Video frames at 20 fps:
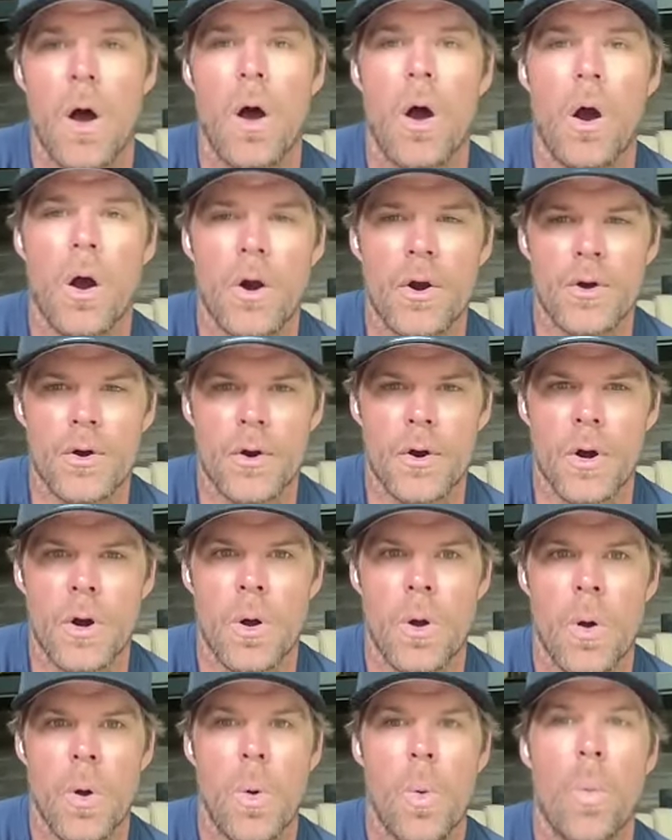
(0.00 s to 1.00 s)

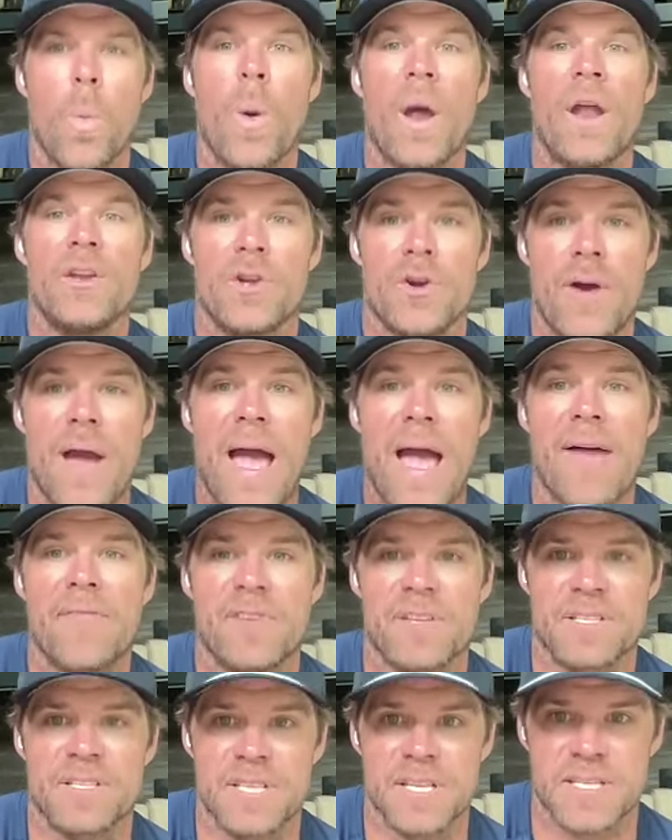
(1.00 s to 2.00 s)
harder when you're
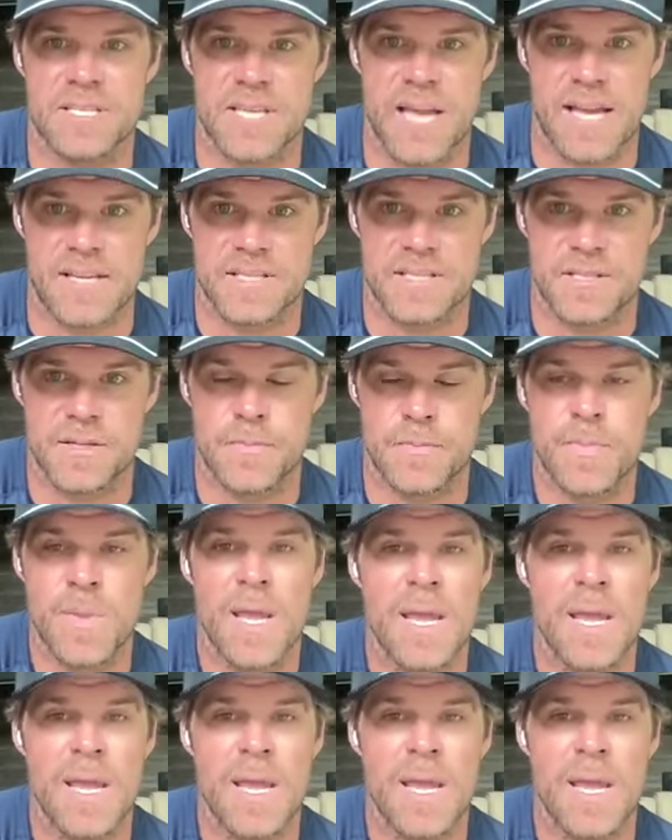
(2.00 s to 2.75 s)
having success.